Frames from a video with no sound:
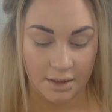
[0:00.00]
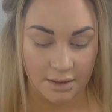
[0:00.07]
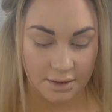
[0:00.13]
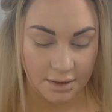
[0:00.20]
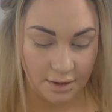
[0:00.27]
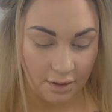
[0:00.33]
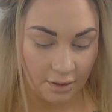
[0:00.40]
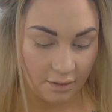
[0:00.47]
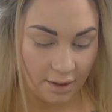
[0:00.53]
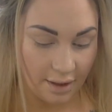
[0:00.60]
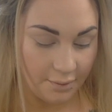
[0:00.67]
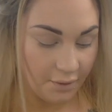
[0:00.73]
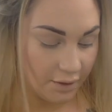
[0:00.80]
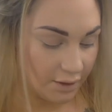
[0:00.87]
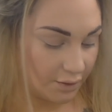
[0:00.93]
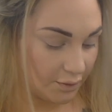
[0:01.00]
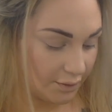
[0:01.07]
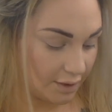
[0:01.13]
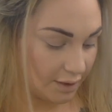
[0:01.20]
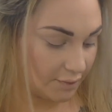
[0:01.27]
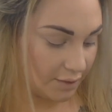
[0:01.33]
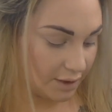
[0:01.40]
So I'm going to go
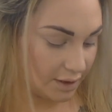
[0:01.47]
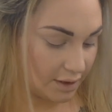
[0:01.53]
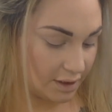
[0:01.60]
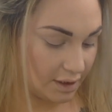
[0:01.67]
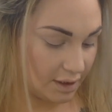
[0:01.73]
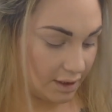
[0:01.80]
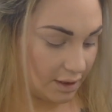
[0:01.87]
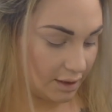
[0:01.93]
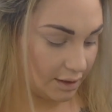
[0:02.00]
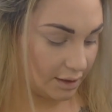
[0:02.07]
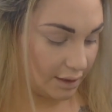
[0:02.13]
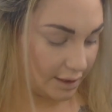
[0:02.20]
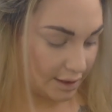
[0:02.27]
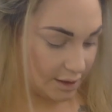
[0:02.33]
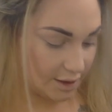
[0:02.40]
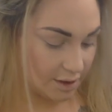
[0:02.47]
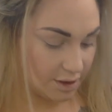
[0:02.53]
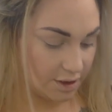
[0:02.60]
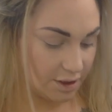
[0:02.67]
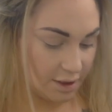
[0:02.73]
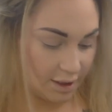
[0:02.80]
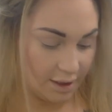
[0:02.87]
in with the light
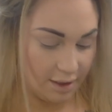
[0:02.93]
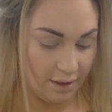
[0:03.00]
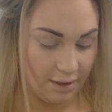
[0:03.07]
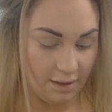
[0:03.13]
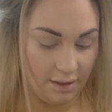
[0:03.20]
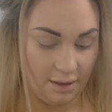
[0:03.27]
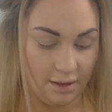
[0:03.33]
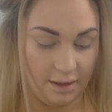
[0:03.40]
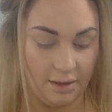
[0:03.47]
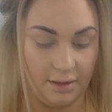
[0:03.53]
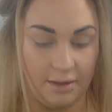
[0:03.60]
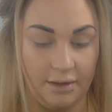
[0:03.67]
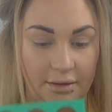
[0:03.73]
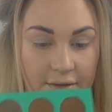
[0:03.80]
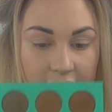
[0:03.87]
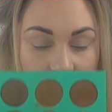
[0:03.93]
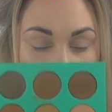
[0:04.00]
shade here.